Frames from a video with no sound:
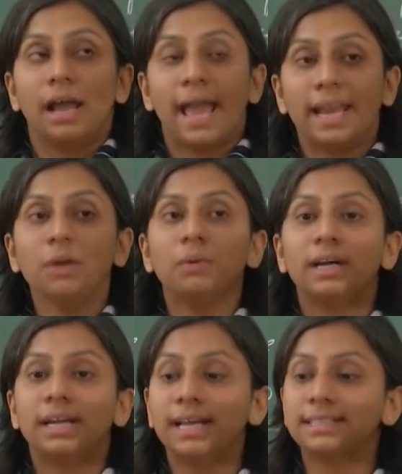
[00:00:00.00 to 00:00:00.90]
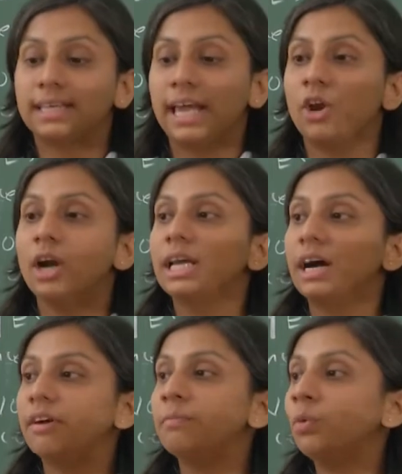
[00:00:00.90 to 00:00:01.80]
any vertex cannot
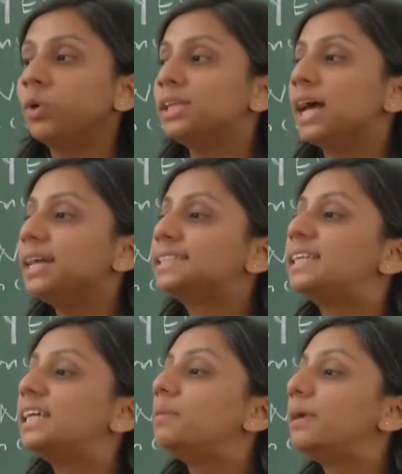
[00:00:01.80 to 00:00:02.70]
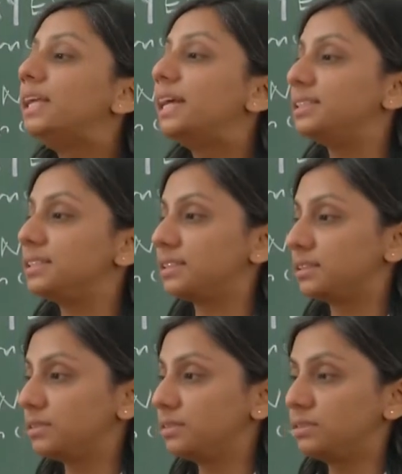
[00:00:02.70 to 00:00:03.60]
cover more than its degree many edges,
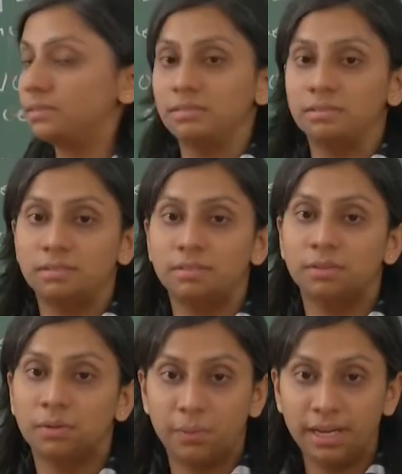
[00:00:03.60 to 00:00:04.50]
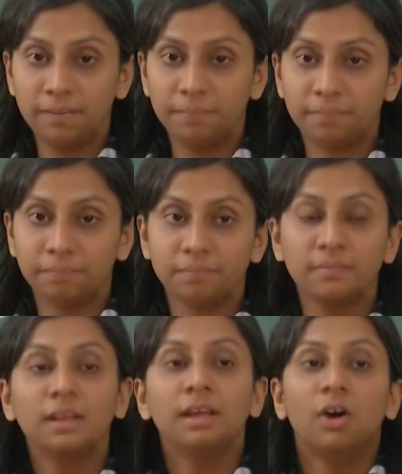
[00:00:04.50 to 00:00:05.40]
right?
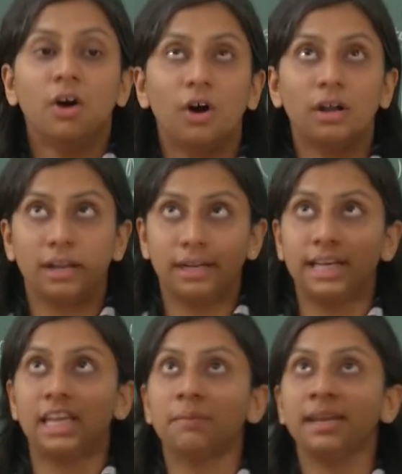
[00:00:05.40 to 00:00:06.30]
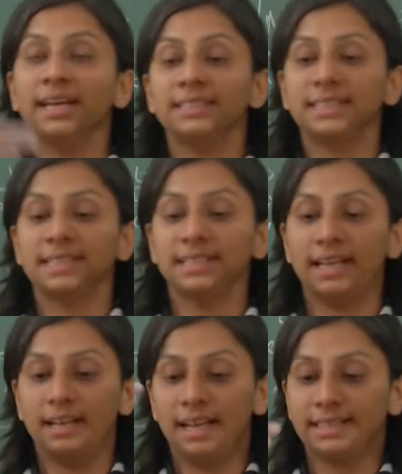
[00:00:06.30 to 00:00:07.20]
Or degree many edges as in,
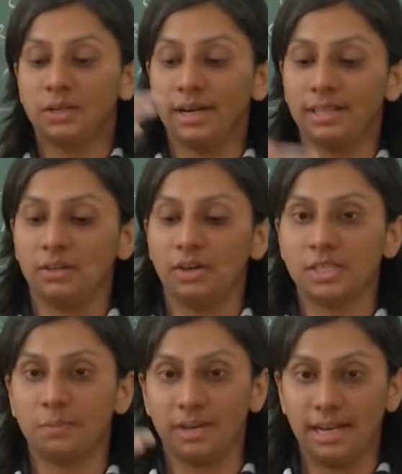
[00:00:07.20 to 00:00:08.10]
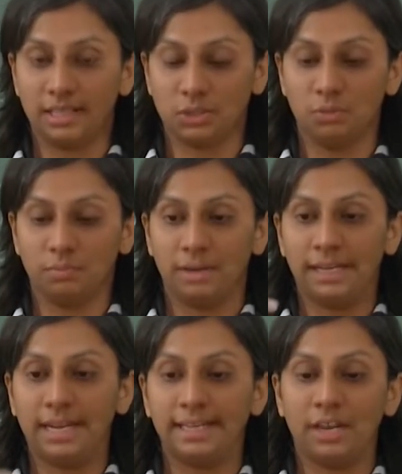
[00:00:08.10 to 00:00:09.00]
let's look at the correspond, like, so
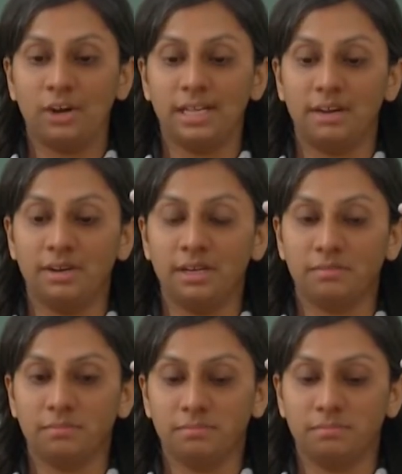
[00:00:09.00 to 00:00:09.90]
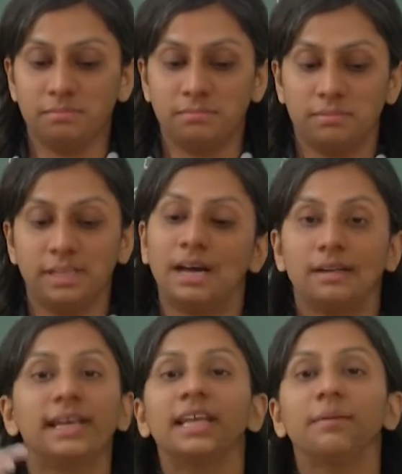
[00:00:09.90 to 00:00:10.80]
it cannot cover, yeah,
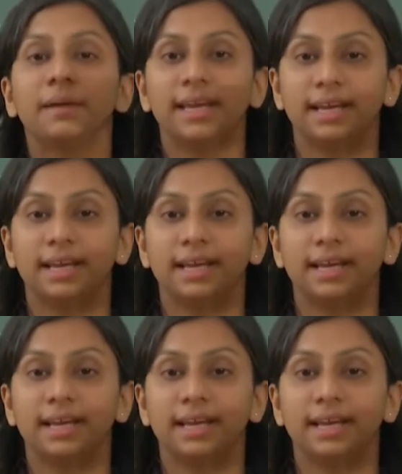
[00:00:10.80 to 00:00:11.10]
degree many